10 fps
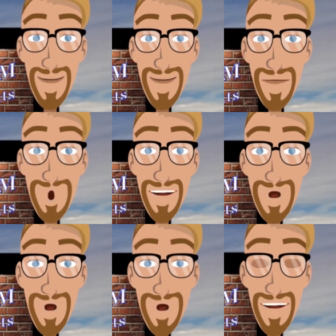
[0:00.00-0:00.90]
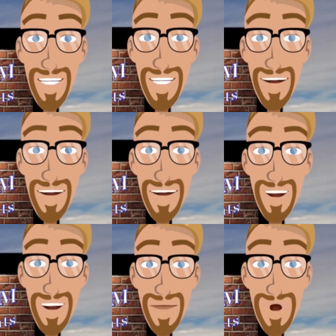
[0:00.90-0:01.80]
In order for you to be
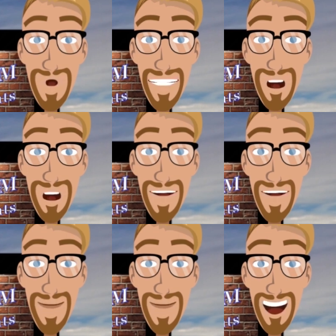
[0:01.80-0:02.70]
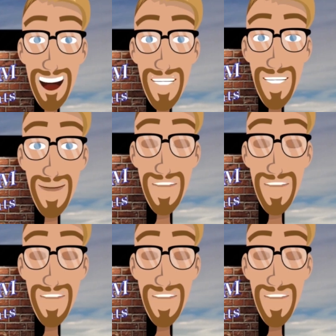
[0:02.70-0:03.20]
able to prove something with the help of